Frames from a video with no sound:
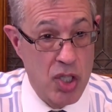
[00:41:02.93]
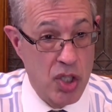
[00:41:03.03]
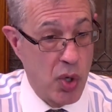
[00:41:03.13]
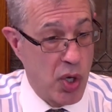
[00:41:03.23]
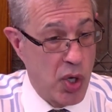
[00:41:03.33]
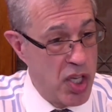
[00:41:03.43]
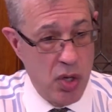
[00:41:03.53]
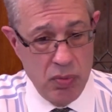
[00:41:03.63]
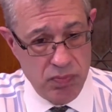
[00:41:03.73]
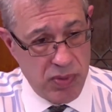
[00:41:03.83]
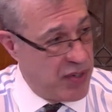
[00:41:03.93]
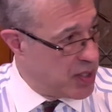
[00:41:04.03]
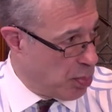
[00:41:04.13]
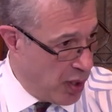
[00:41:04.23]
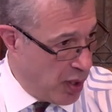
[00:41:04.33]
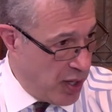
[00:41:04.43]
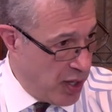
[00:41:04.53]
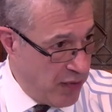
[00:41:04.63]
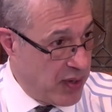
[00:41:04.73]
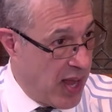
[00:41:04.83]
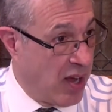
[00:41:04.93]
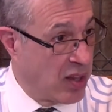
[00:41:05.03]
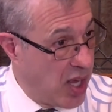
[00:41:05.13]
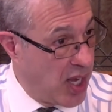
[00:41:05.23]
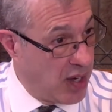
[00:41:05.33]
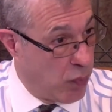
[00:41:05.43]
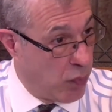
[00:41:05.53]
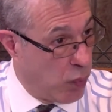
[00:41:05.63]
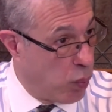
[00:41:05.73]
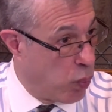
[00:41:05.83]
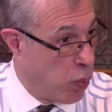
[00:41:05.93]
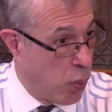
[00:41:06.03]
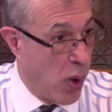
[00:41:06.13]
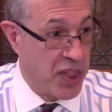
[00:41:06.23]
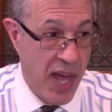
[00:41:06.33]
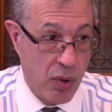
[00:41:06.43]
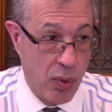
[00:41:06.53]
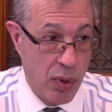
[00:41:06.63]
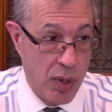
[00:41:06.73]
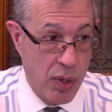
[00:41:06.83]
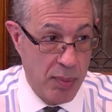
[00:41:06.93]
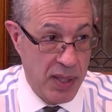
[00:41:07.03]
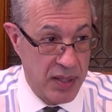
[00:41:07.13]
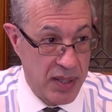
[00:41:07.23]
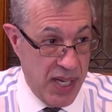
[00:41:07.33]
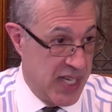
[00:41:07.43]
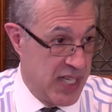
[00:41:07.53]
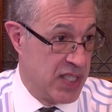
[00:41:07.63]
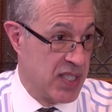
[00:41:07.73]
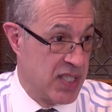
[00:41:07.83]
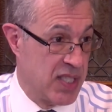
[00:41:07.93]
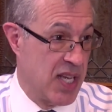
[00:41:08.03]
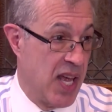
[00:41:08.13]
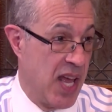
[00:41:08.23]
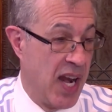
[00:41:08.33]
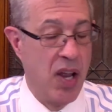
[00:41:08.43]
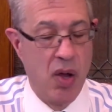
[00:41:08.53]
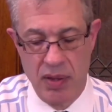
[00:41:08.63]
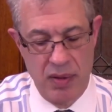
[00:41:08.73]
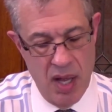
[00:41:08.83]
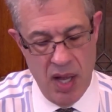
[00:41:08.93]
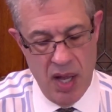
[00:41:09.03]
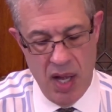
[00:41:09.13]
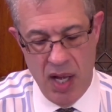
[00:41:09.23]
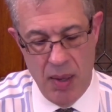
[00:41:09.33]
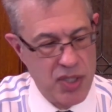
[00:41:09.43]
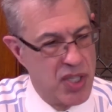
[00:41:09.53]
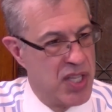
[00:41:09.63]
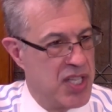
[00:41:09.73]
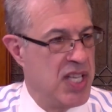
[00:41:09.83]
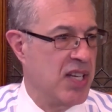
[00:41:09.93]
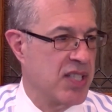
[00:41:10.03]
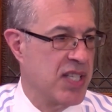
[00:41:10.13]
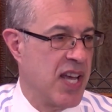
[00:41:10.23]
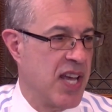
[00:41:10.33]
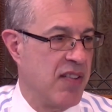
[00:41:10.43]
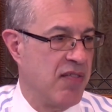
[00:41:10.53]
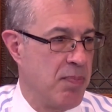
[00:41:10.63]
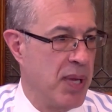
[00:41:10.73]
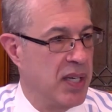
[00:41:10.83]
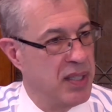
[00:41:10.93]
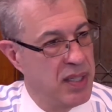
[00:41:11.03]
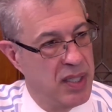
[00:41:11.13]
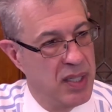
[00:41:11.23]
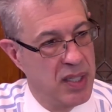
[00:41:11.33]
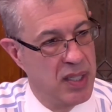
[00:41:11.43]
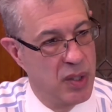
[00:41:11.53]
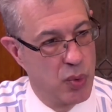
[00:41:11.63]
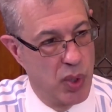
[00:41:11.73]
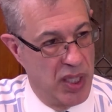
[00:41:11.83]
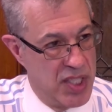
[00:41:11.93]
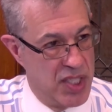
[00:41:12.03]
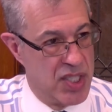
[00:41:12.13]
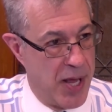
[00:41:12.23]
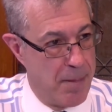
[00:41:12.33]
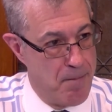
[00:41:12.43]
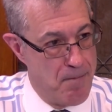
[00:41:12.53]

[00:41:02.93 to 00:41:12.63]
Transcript: So can you give us a brief outline of what that agreement is? And I know most of the details haven't been released yet.